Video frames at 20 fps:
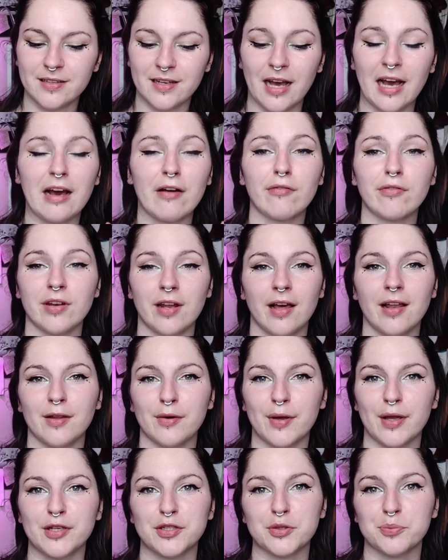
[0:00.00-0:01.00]
have an
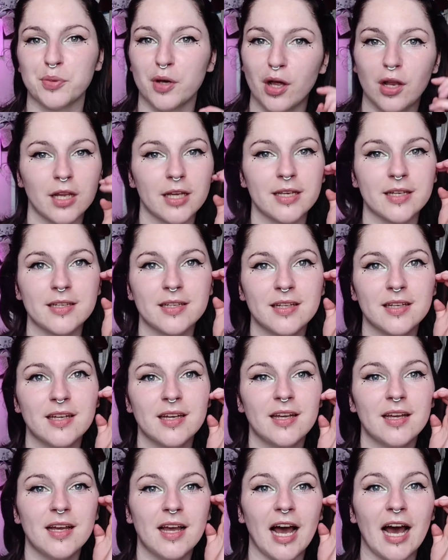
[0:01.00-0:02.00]
alocasia poly,
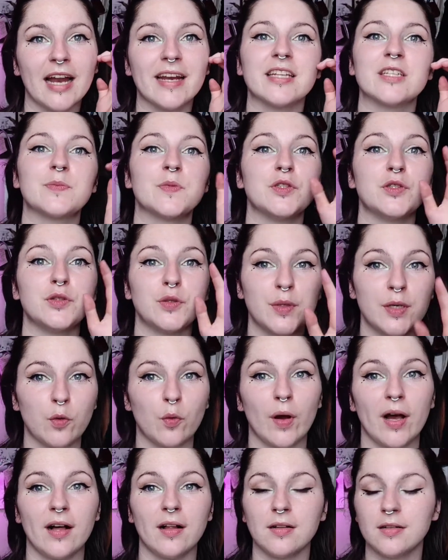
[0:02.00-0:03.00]
and it's been doing
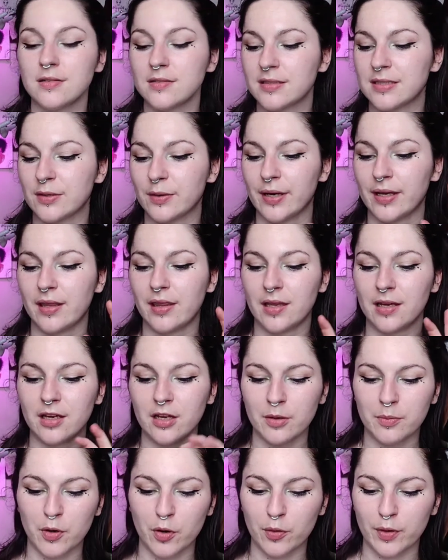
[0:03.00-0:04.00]
well, so I
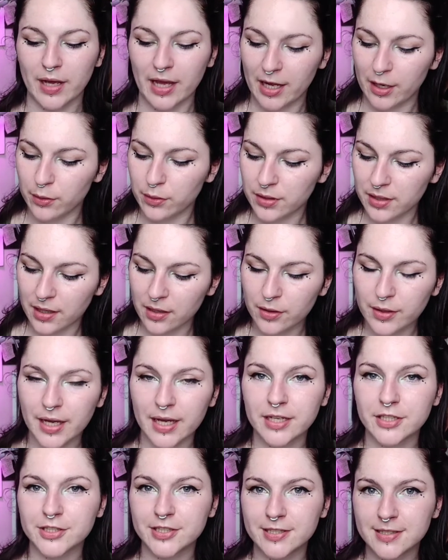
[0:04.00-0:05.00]
think I'm okay with
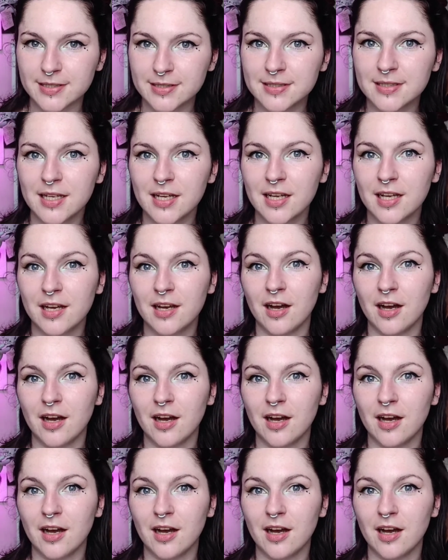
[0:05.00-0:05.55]
alocasias.